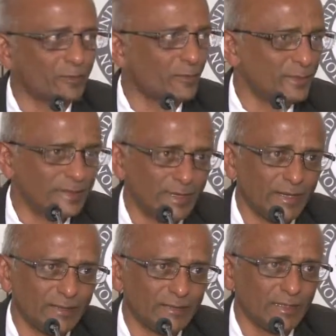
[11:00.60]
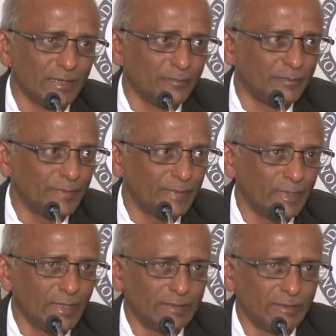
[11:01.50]
the commissioner has
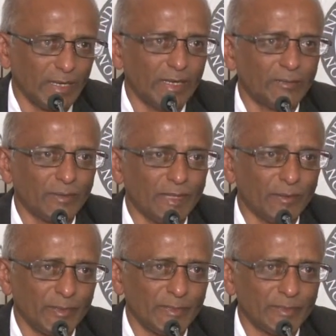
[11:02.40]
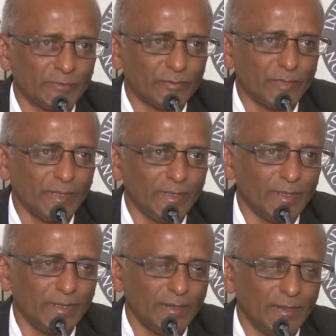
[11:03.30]
challenged whether a business should be
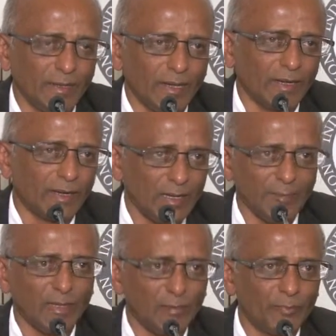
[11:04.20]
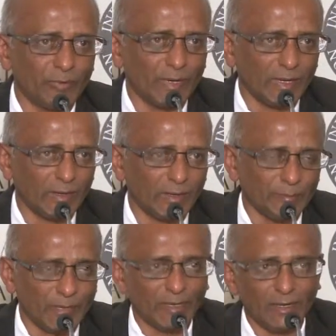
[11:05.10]
in claiming input,
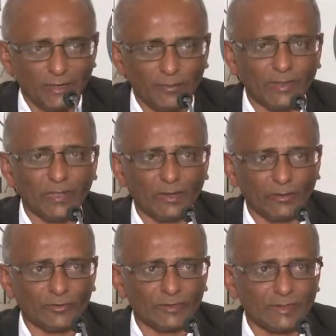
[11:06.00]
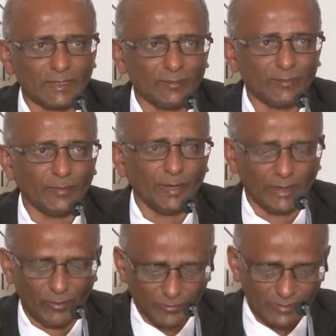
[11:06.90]
particularly where there are losses in
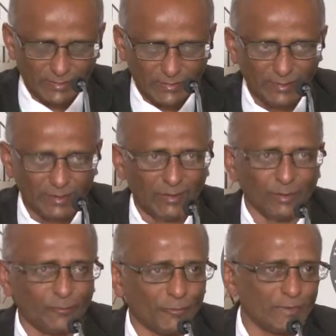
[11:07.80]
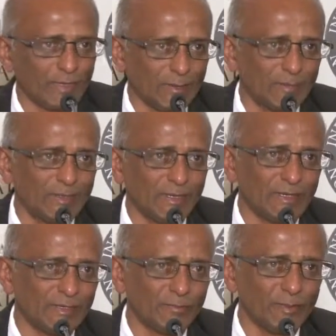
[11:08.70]
losses. Of course, the commissioner
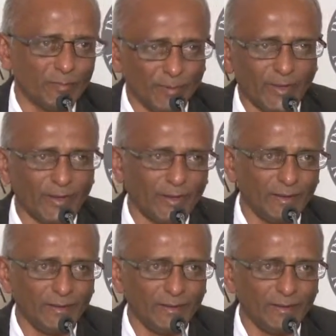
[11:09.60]
doesn't want to pay